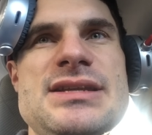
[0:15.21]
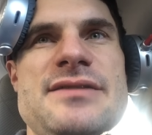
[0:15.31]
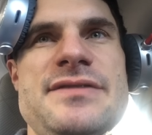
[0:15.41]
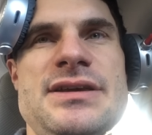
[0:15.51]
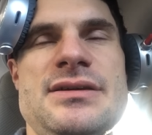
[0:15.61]

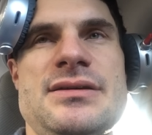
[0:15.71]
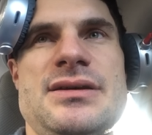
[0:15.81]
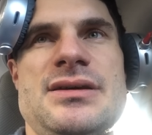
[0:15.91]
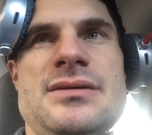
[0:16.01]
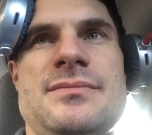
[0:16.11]
loving
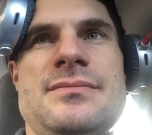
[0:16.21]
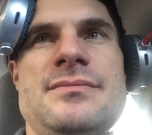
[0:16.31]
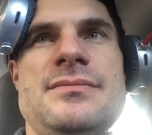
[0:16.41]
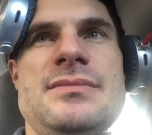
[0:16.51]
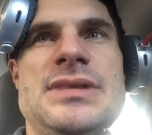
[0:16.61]

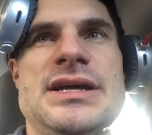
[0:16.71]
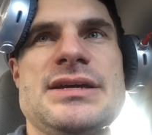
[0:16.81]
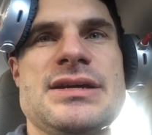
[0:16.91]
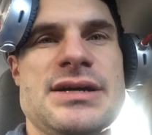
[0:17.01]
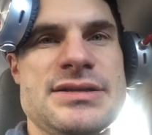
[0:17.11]

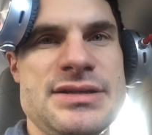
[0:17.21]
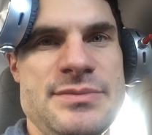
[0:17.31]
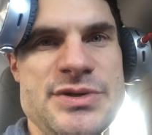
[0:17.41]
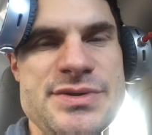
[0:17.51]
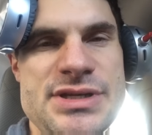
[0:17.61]
like country
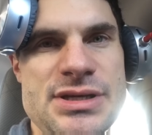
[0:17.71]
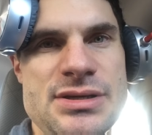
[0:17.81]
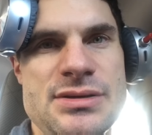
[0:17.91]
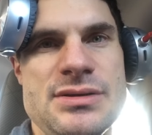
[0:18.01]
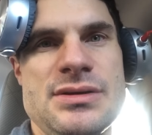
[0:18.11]

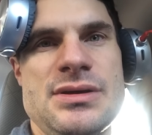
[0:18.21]
music,